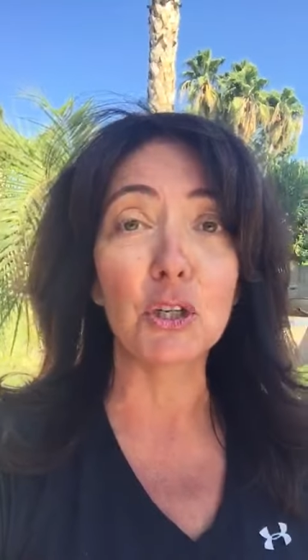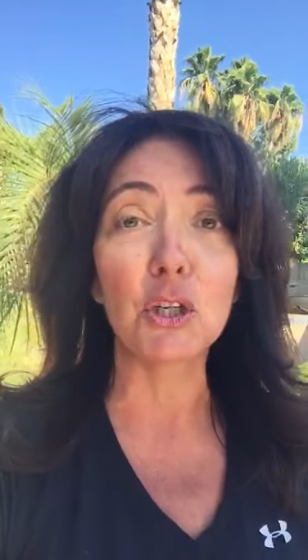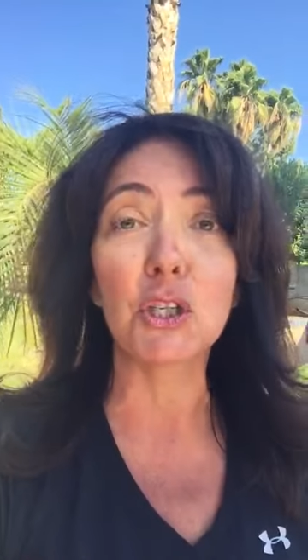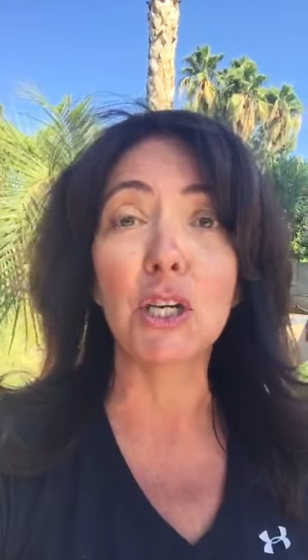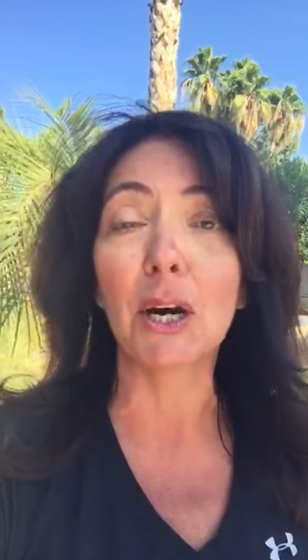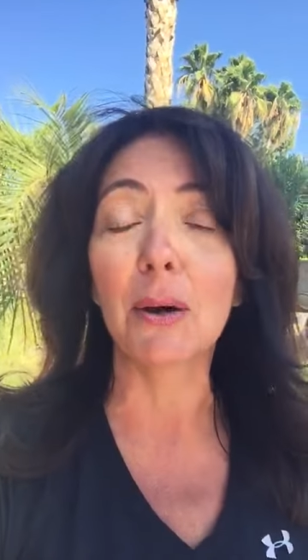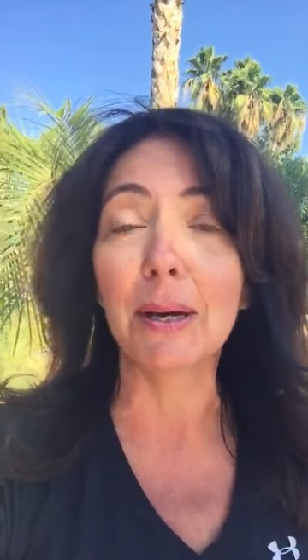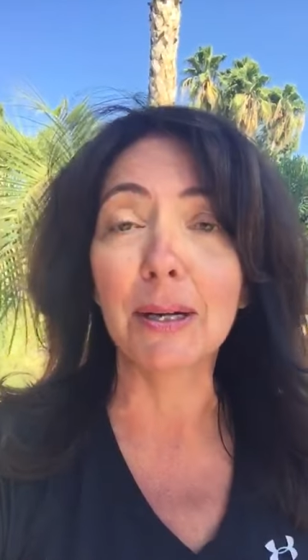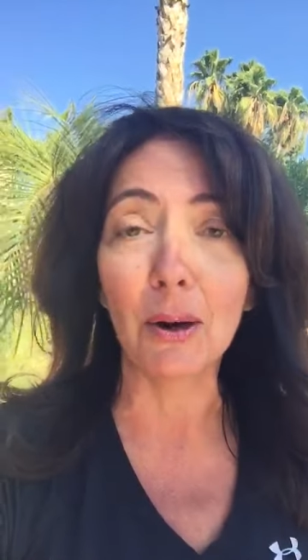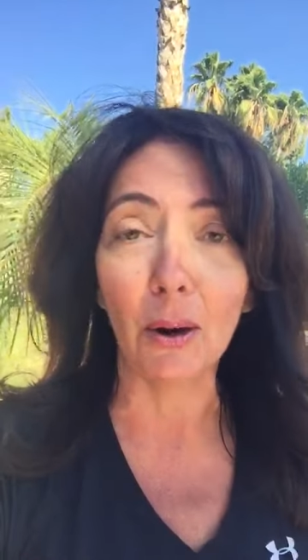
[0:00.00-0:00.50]

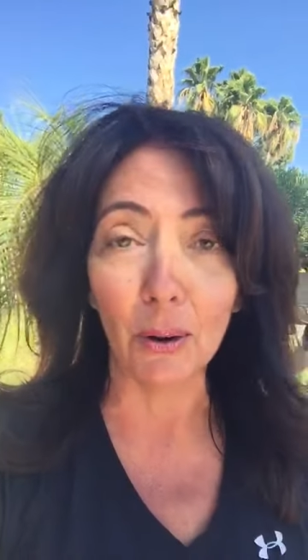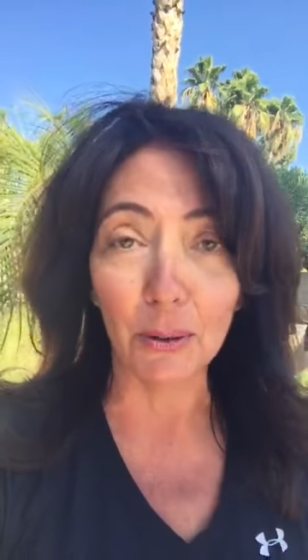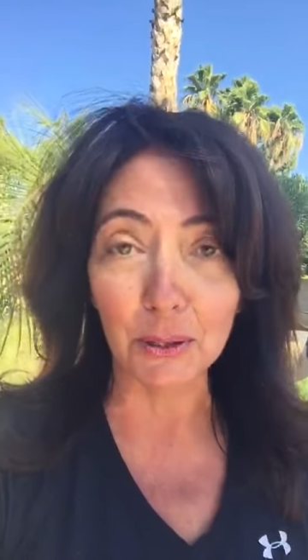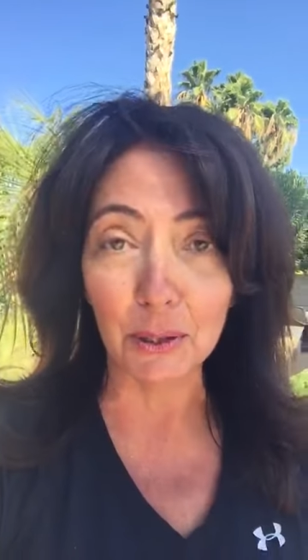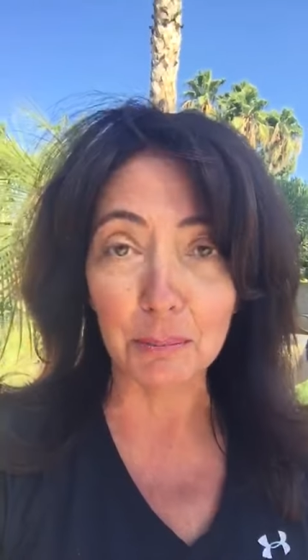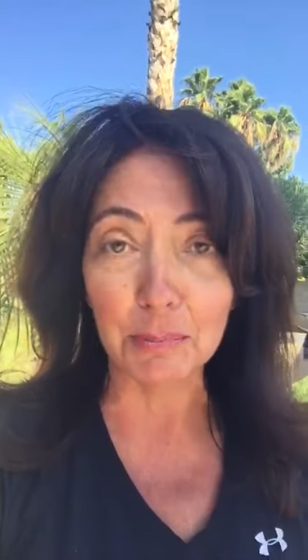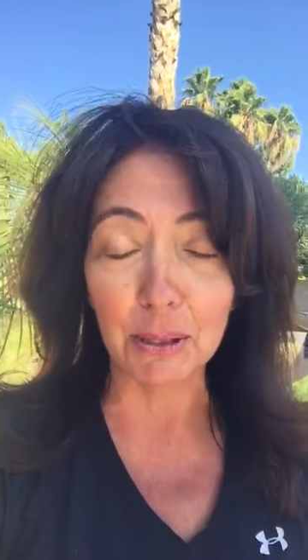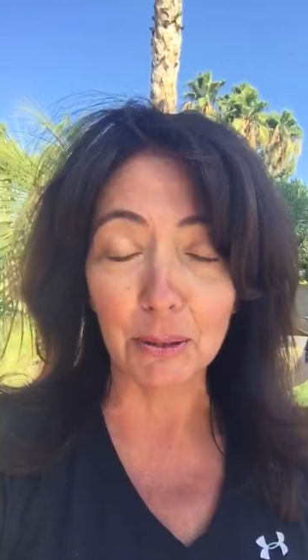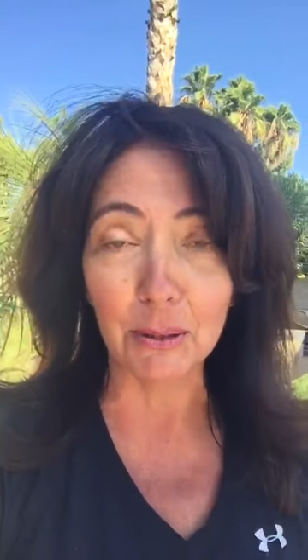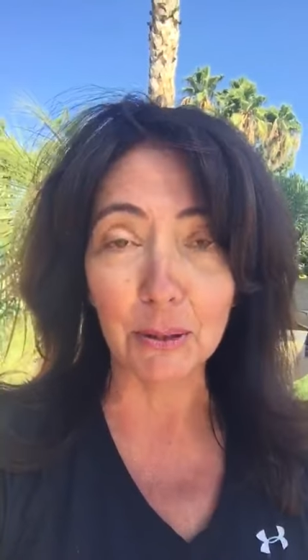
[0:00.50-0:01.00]
sharing all
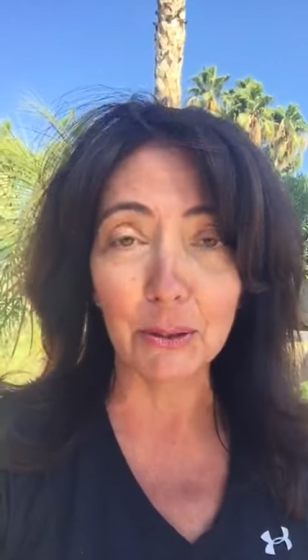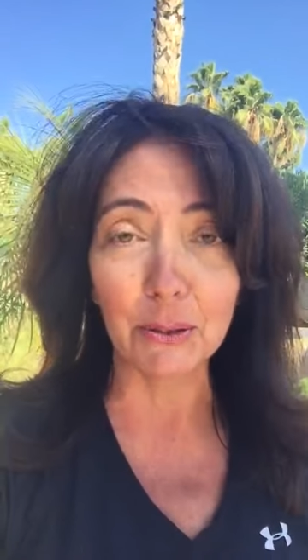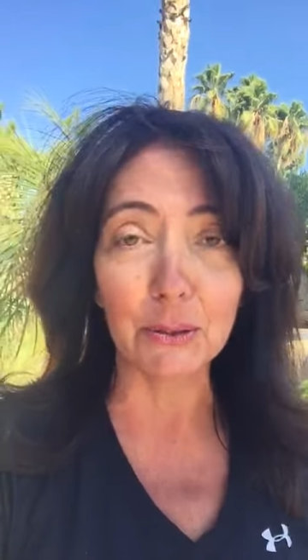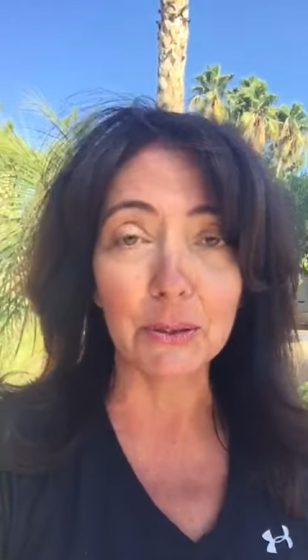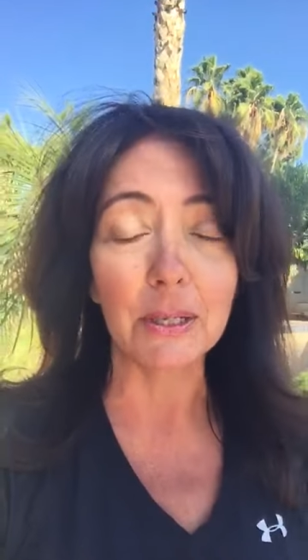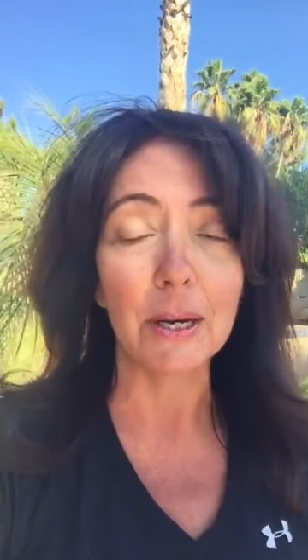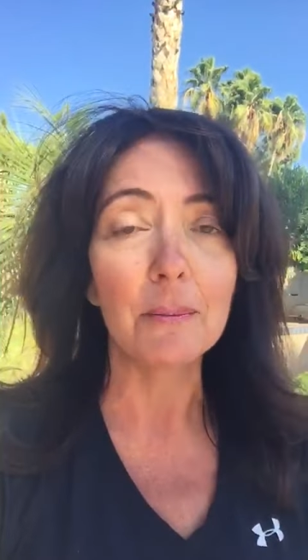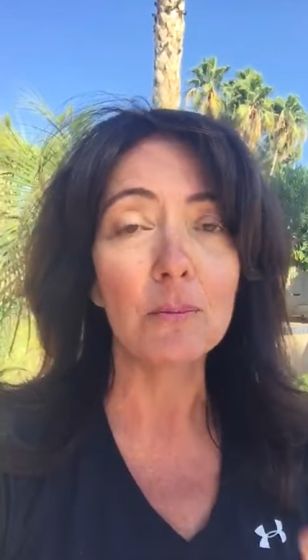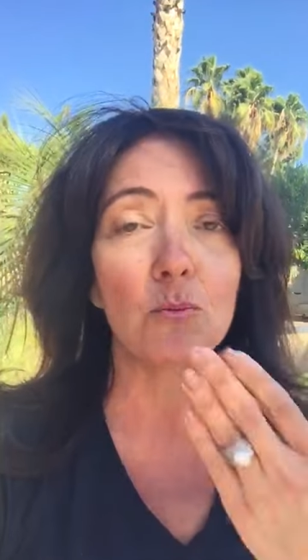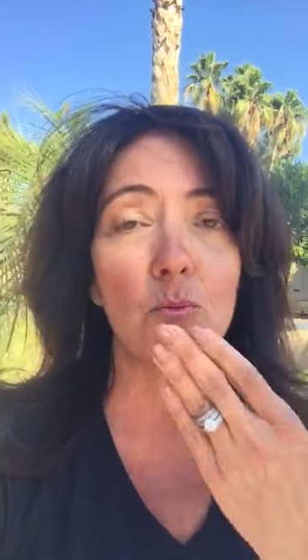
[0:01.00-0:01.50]
your
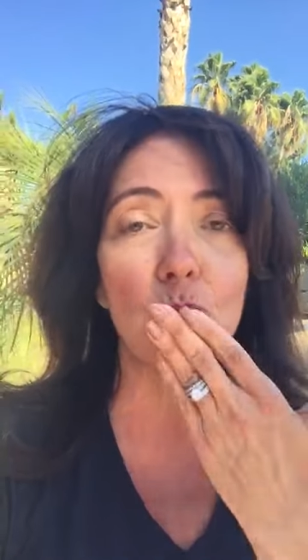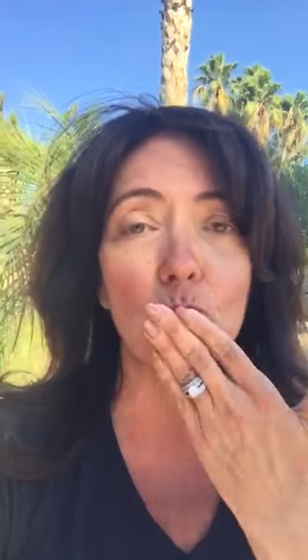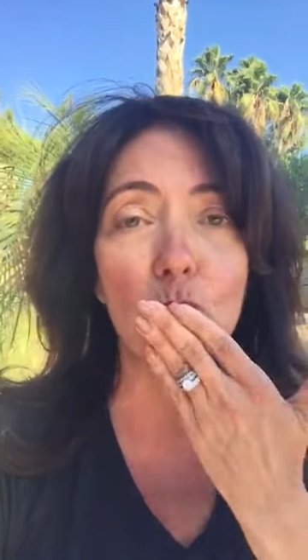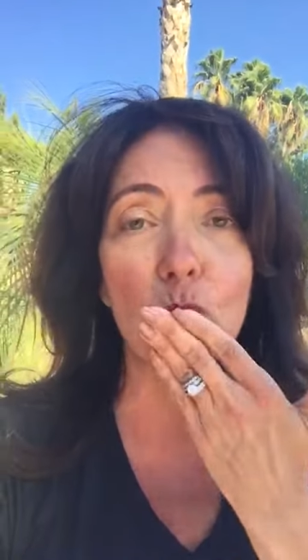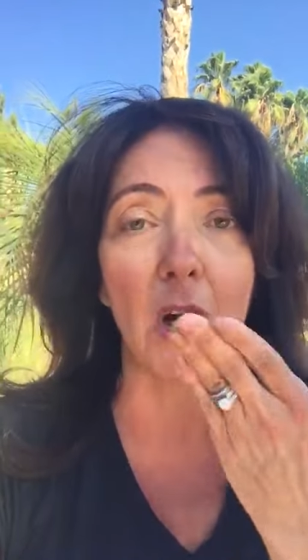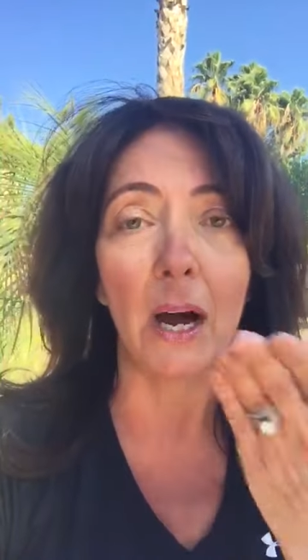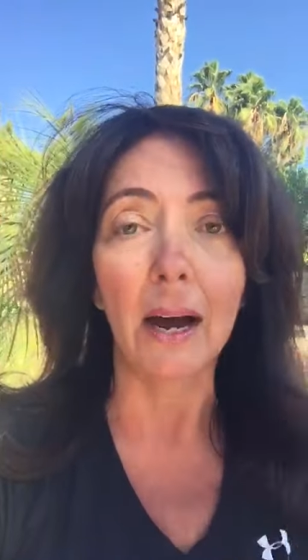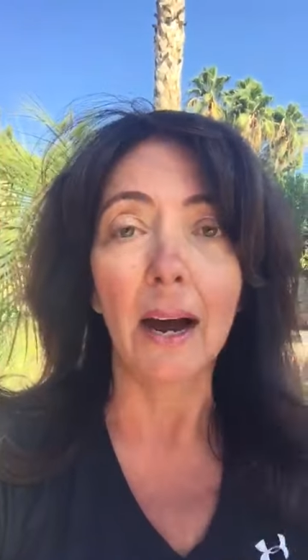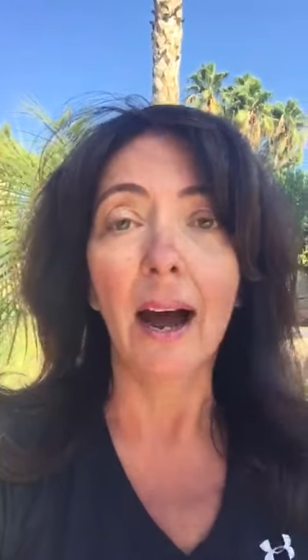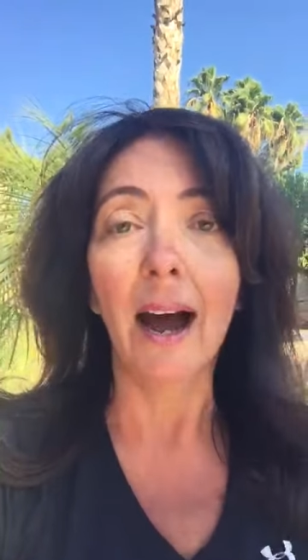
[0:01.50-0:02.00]
miracles.
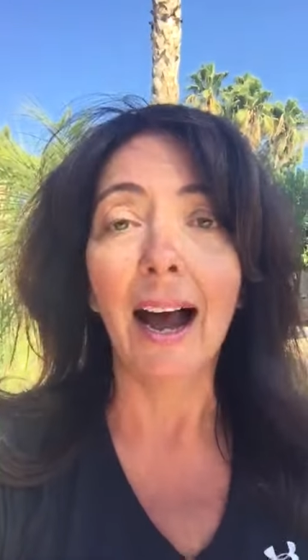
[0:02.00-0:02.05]
Mwah.